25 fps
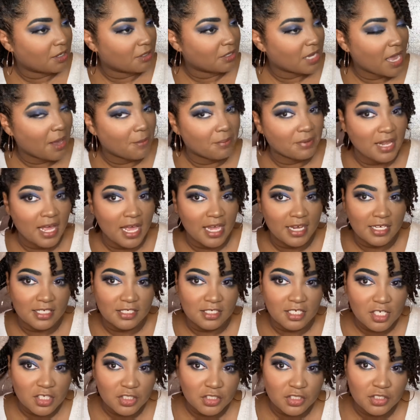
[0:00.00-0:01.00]
apply
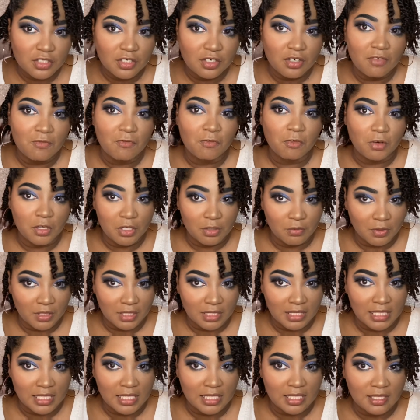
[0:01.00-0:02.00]
conditioner
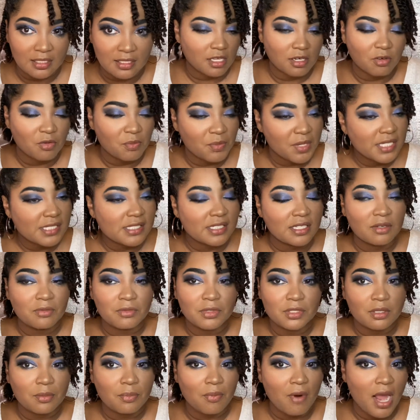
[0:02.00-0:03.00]
frequently. It'll mix in
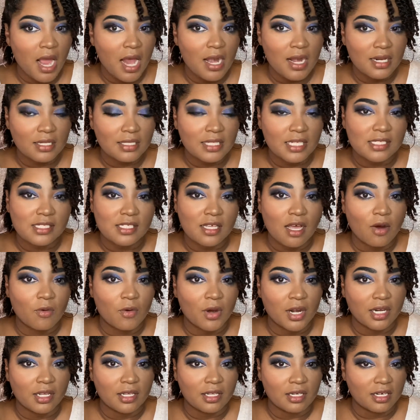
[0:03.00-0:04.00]
with the product that's
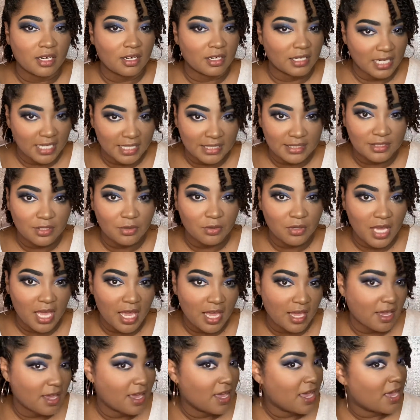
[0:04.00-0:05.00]
already in there, and that's
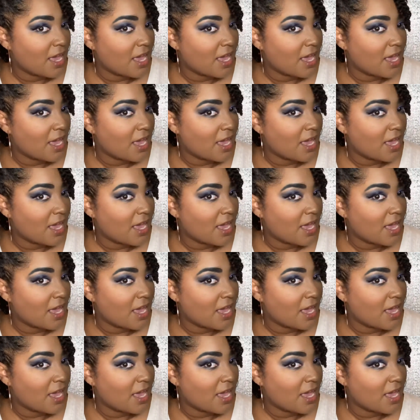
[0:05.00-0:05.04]
okay.